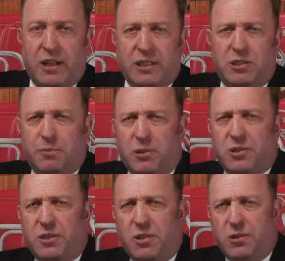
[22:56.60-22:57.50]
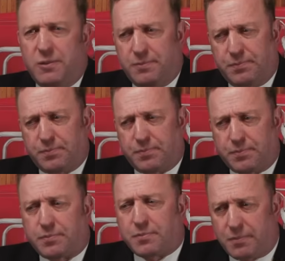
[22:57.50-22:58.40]
Chiang's supporters at home
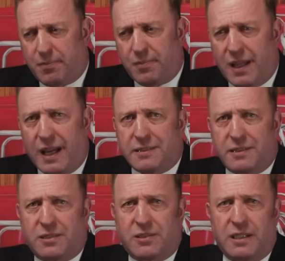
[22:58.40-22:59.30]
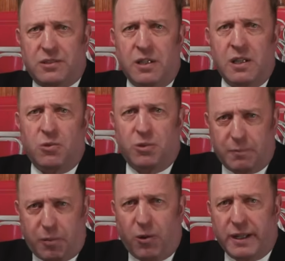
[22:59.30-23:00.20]
and in the States
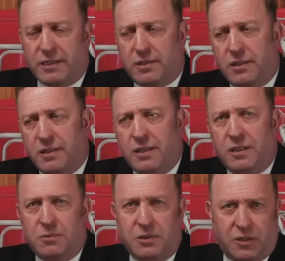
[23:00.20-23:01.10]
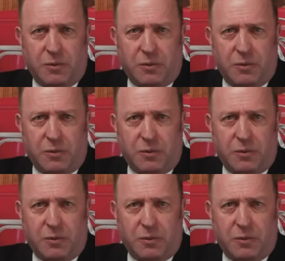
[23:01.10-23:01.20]
will point, with